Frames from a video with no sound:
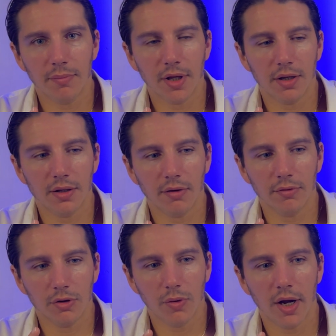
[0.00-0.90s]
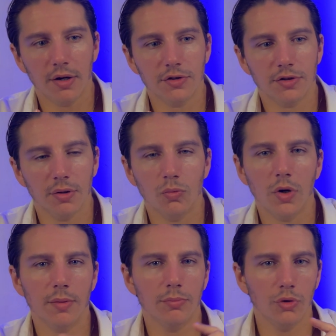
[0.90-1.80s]
that requires a
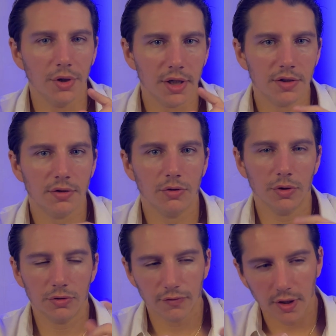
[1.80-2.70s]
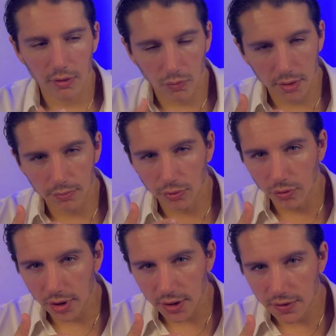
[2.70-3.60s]
one bullet, you want to fire one
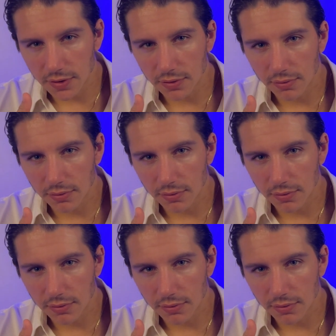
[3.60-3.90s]
bullet